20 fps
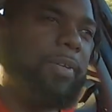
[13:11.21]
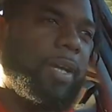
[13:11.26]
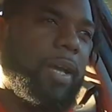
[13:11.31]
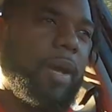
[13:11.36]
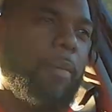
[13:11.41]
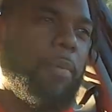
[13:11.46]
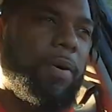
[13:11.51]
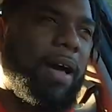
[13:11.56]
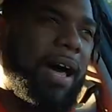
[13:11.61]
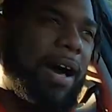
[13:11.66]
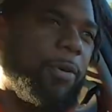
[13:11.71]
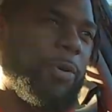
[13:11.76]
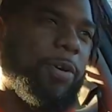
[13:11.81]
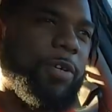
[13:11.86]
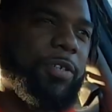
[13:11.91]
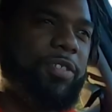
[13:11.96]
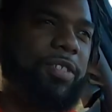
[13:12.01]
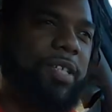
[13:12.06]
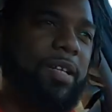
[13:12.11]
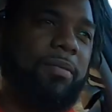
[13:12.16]
couple
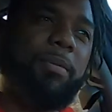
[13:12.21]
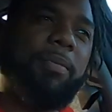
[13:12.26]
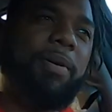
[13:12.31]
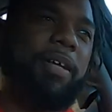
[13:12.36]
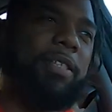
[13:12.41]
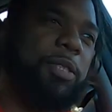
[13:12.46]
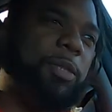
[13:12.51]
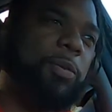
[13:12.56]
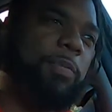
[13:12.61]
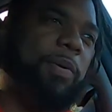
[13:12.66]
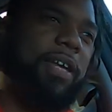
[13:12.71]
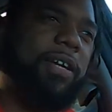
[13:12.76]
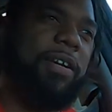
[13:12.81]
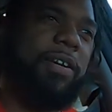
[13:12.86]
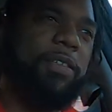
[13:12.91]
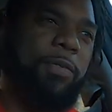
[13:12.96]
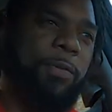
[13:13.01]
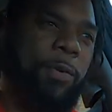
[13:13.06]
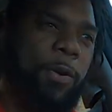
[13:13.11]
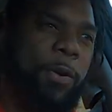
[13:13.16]
hours that I'm about to spend
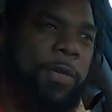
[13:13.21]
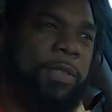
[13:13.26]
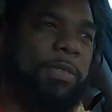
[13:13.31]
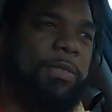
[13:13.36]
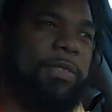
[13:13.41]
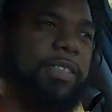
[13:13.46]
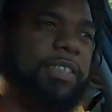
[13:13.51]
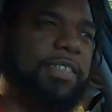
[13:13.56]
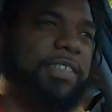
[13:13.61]
on the road.